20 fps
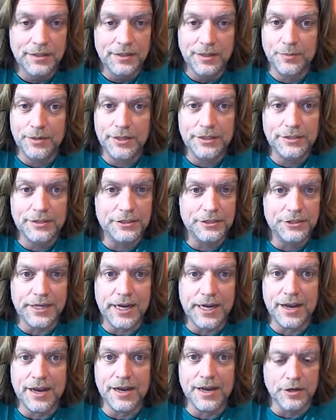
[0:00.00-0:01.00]
The place is
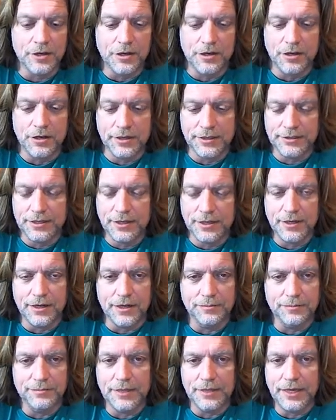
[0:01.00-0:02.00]
jammed all the
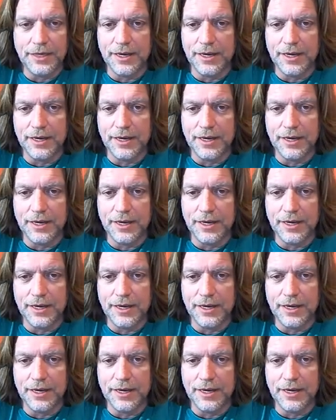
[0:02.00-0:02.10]
time,